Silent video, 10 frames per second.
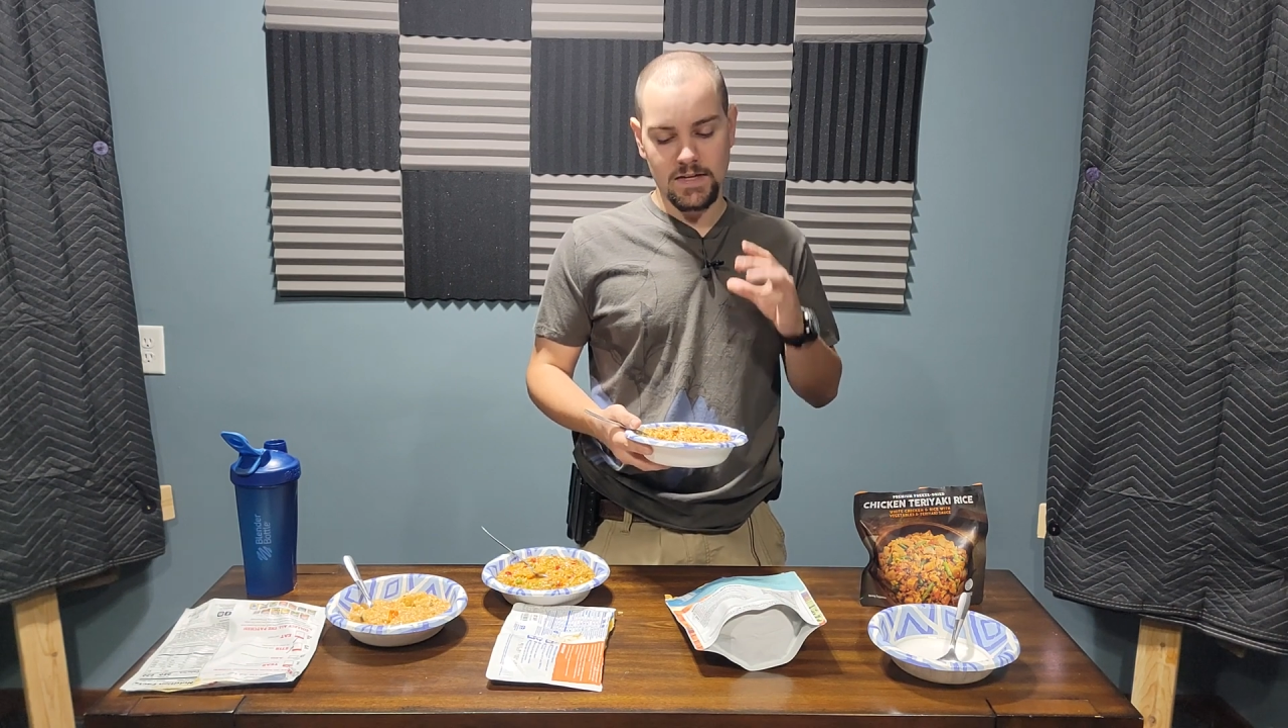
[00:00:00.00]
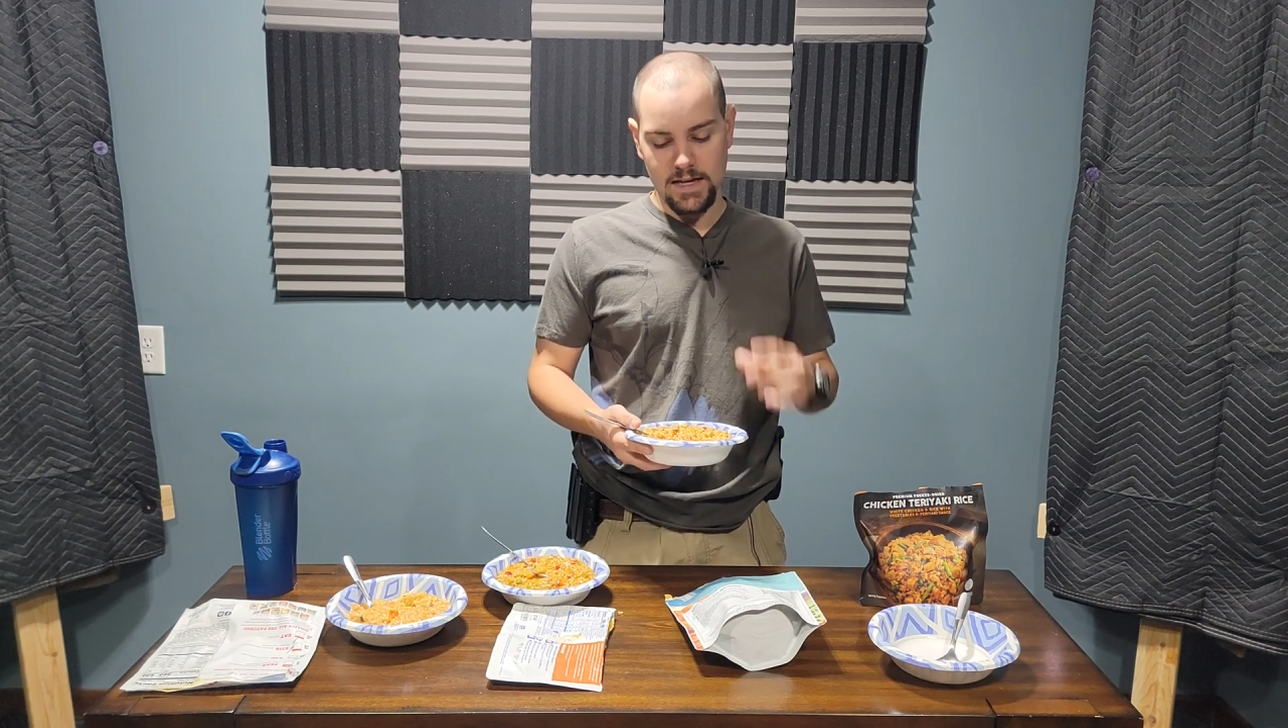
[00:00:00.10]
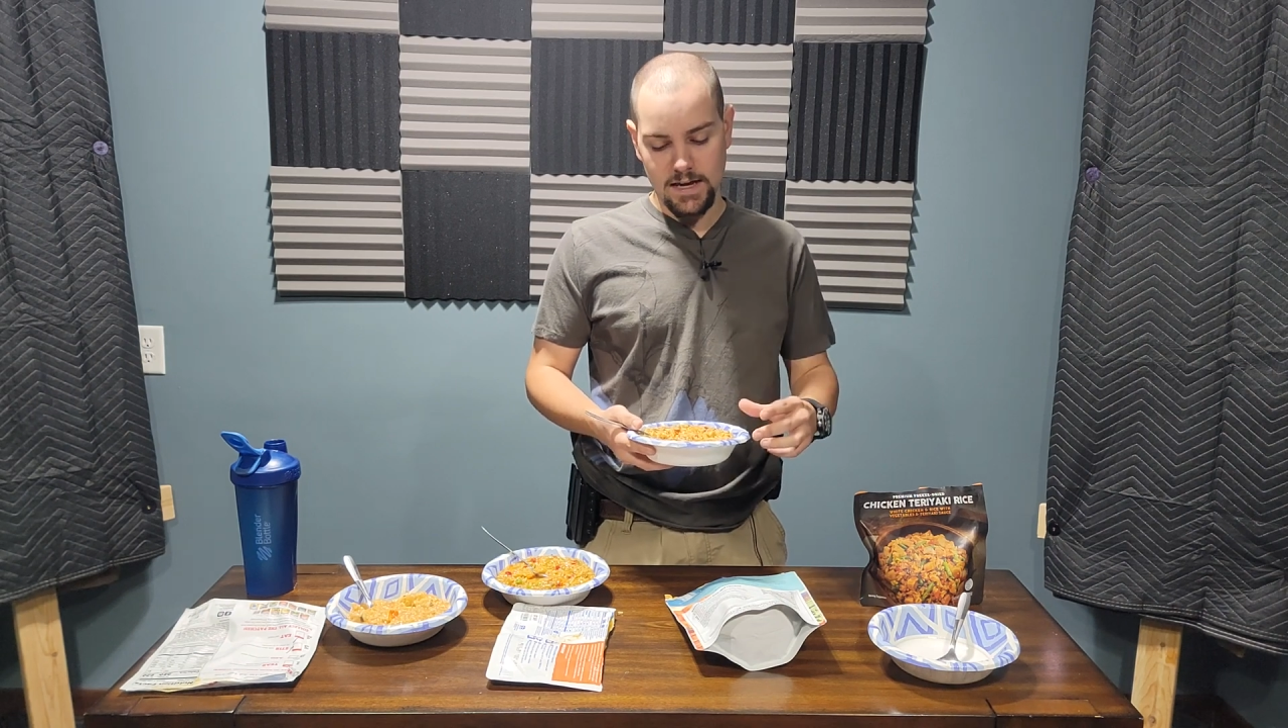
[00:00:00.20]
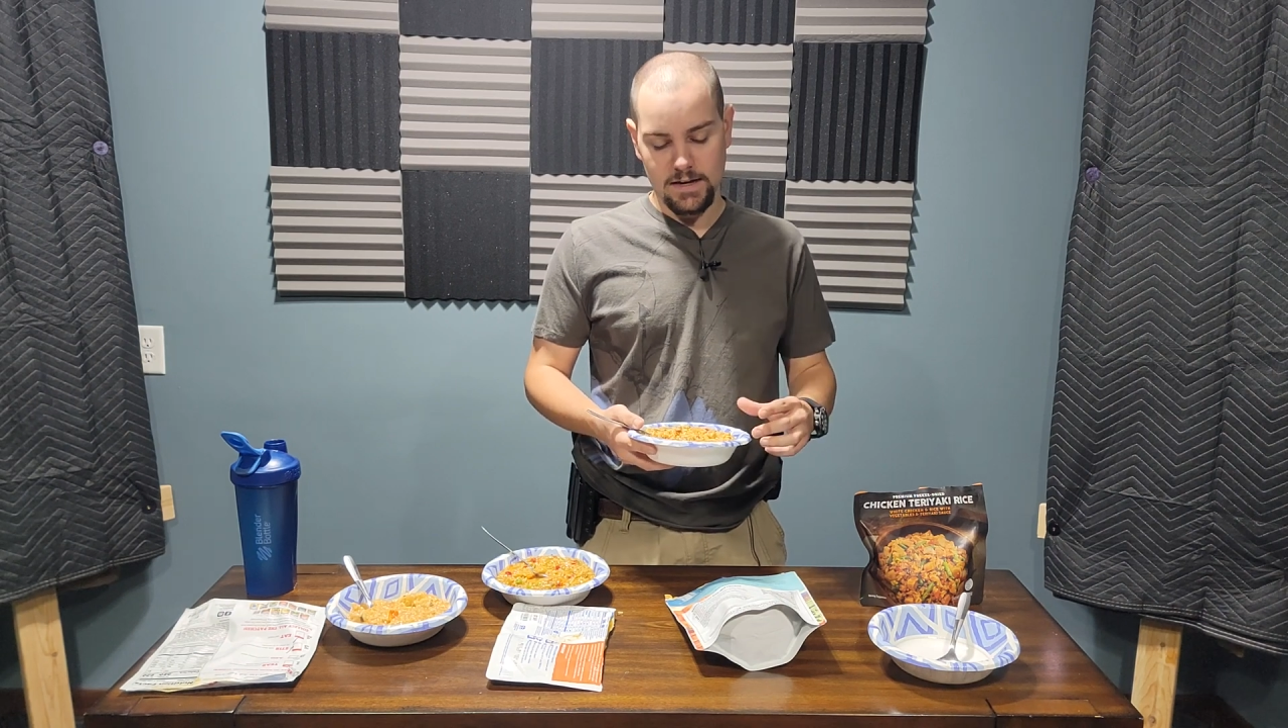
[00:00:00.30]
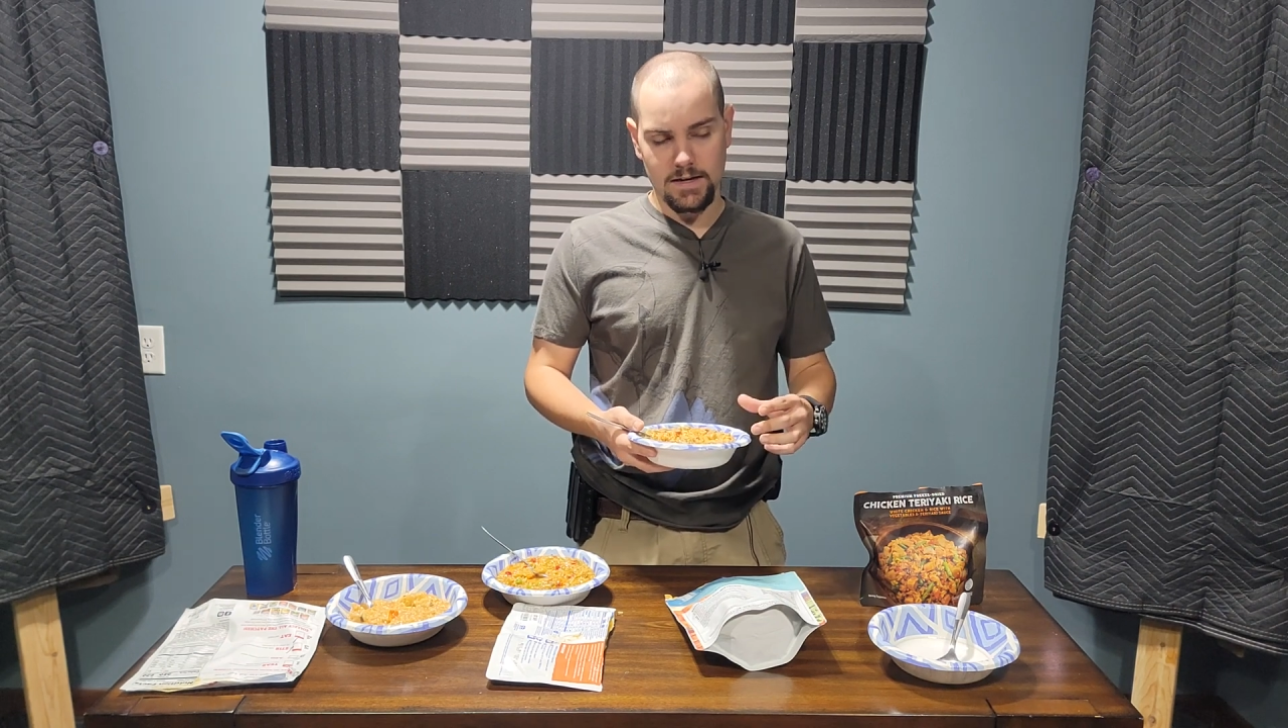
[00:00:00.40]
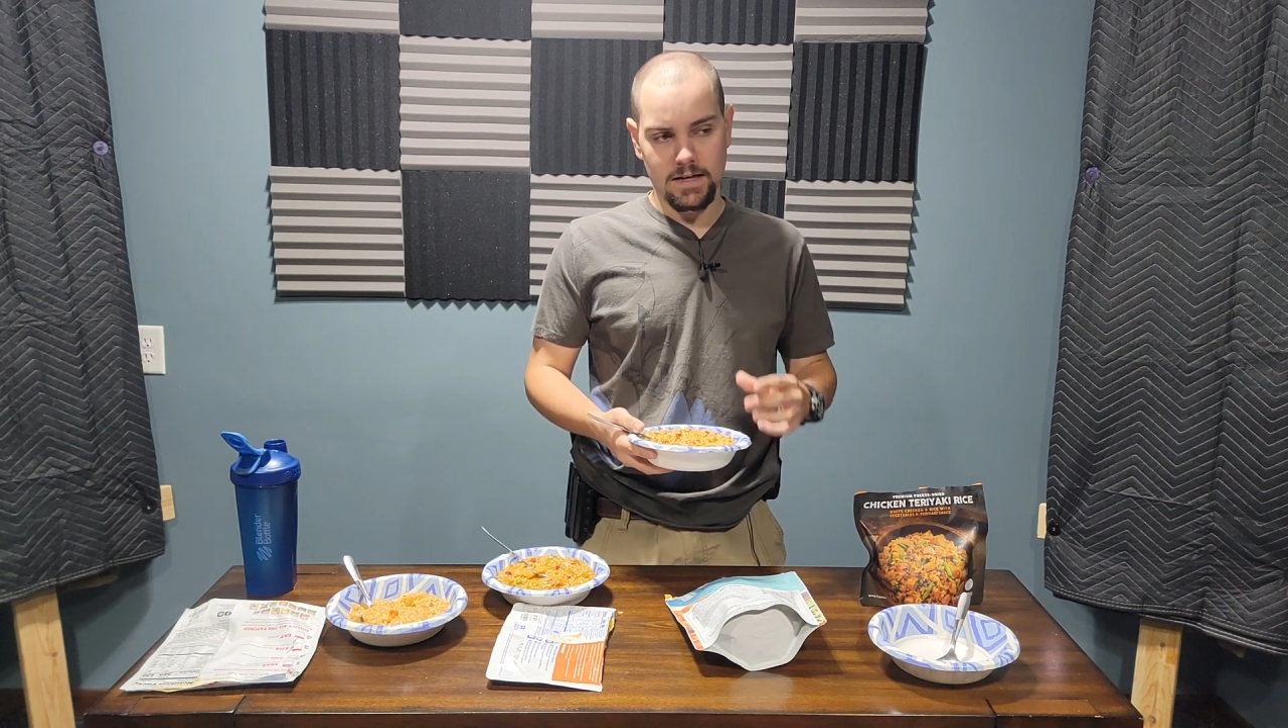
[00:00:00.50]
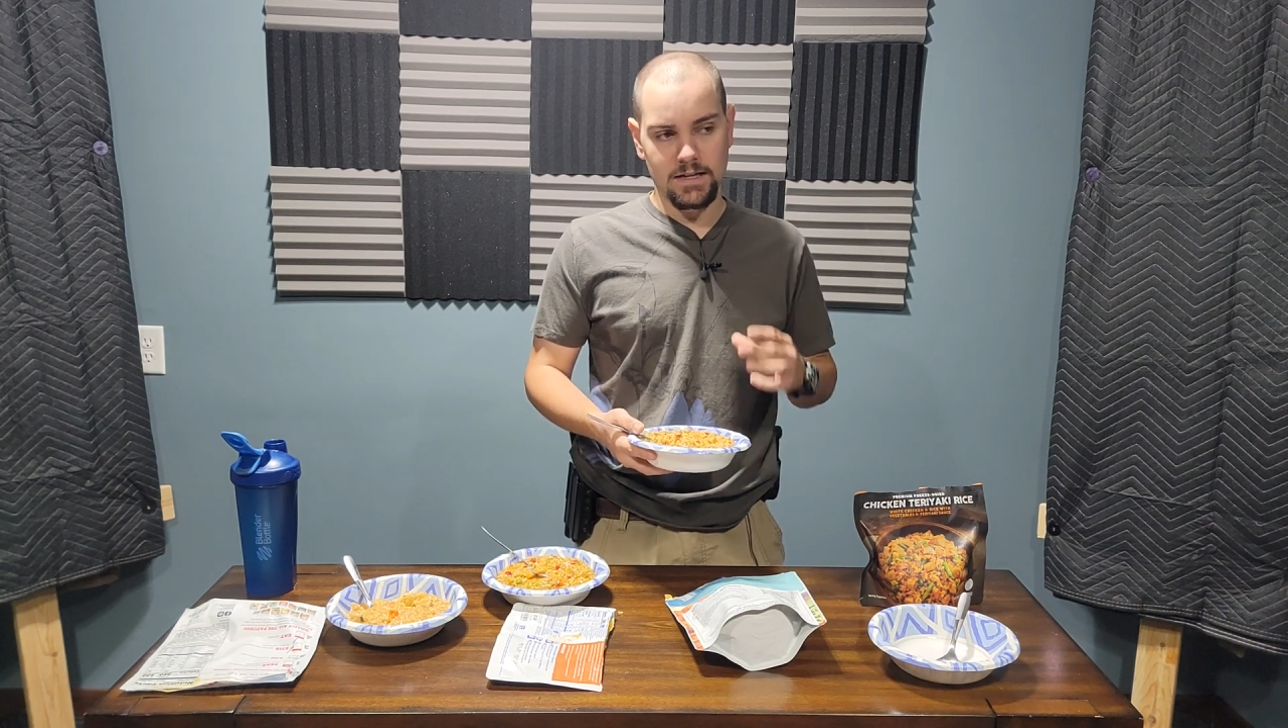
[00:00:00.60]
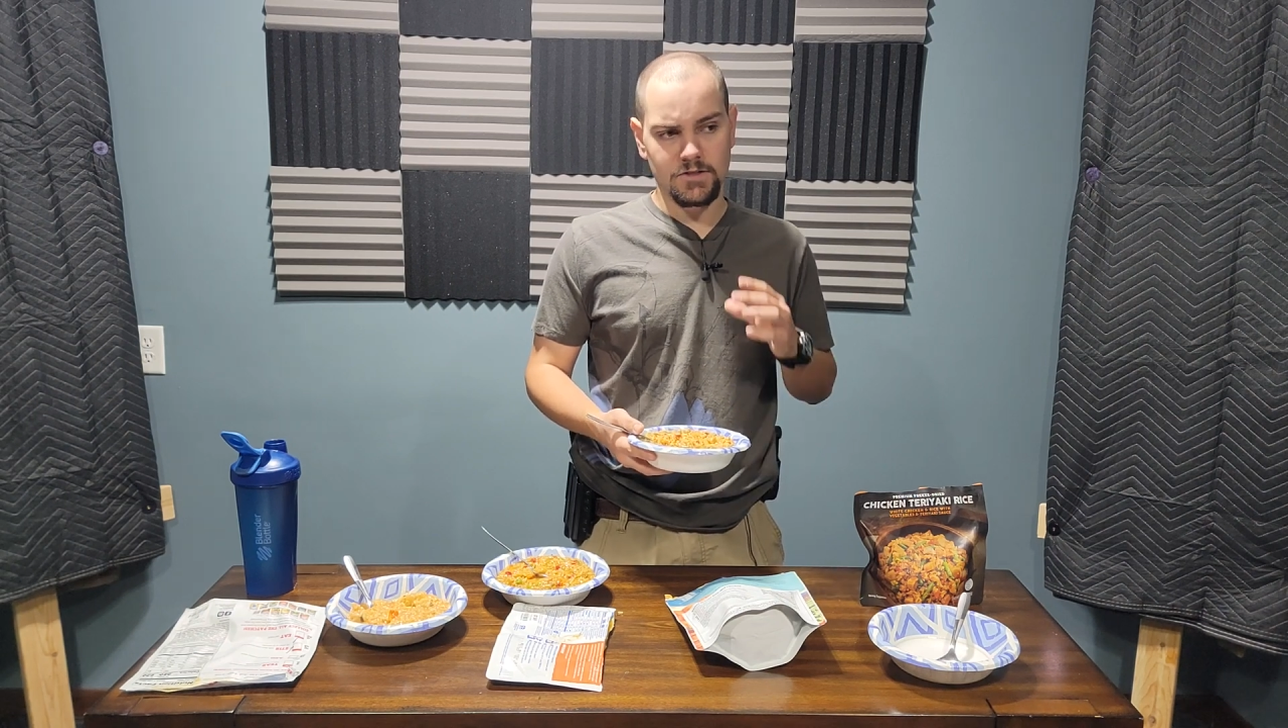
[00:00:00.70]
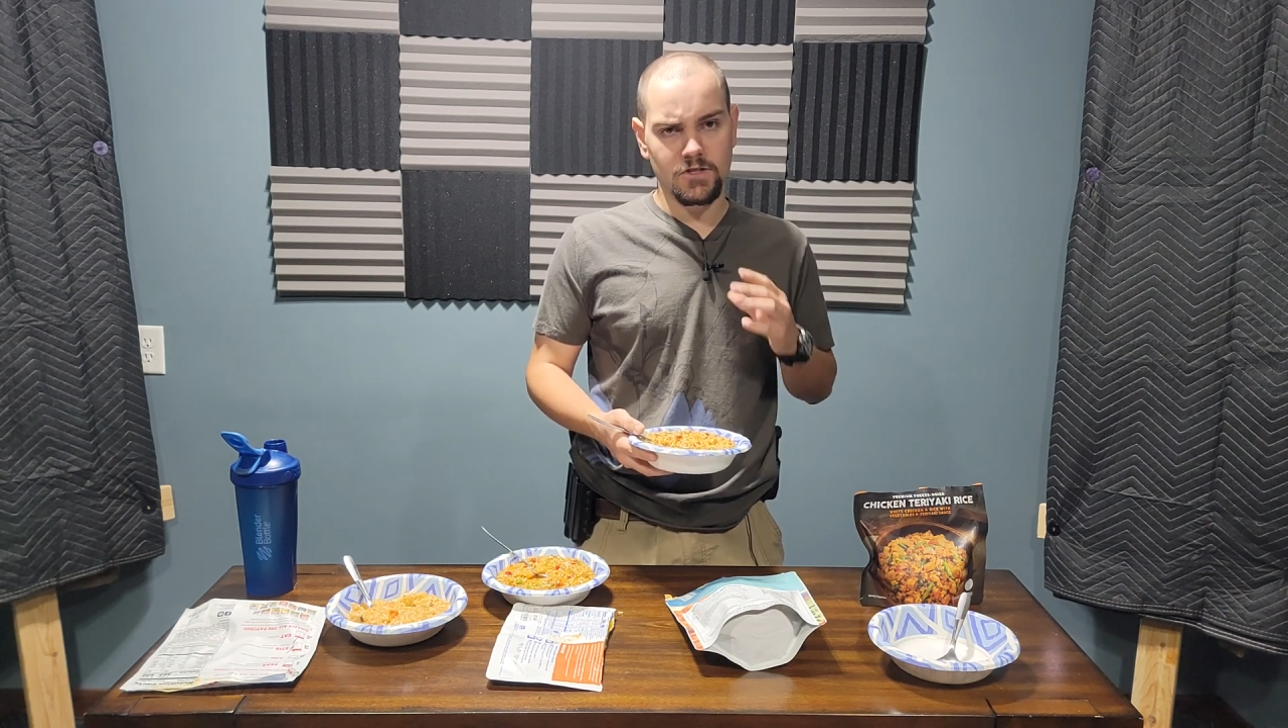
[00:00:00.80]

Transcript: kick and